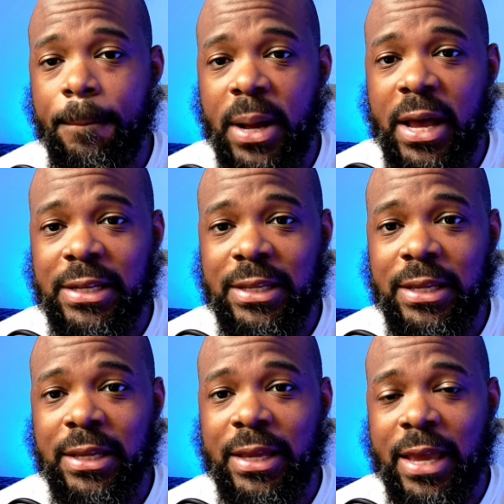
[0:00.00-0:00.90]

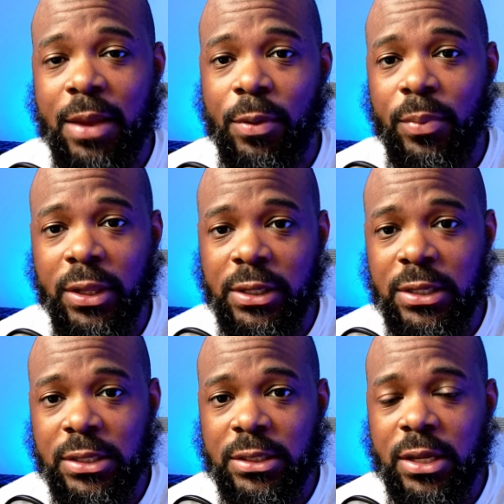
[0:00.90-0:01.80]
bonding
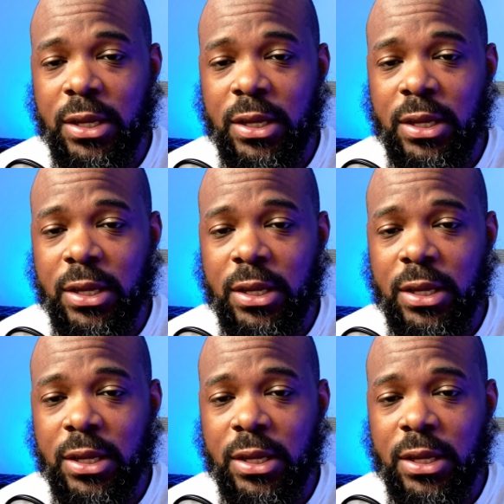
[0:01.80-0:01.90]
capabilities.